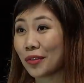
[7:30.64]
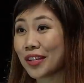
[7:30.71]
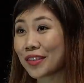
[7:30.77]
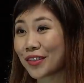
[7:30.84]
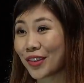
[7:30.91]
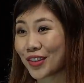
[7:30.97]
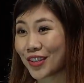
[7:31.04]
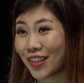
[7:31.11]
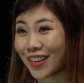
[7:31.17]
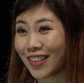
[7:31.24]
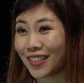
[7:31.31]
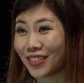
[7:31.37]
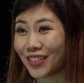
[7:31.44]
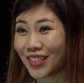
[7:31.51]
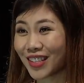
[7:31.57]
researcher
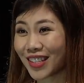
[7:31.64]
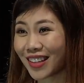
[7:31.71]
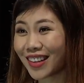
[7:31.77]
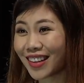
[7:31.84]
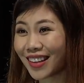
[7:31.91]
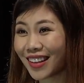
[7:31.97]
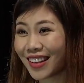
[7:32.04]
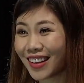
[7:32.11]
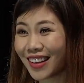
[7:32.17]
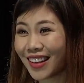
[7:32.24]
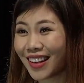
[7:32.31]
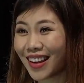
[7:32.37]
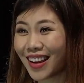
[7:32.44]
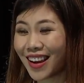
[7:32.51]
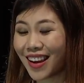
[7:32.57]
in the future.
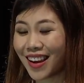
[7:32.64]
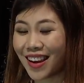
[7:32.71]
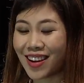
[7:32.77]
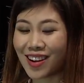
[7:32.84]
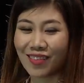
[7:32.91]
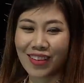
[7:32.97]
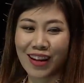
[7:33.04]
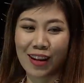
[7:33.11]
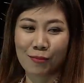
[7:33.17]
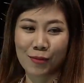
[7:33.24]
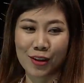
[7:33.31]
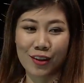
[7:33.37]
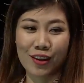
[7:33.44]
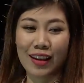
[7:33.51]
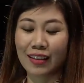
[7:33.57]
Yeah. And I'm
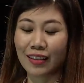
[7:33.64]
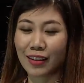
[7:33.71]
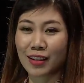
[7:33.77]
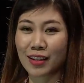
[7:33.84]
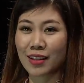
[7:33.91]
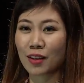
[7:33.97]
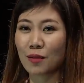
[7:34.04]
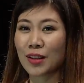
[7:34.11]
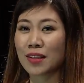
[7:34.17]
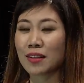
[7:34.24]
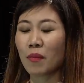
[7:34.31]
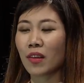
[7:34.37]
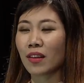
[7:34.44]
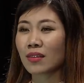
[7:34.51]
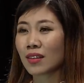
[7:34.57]
sure English is going to be
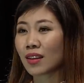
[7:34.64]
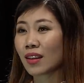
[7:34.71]
something that's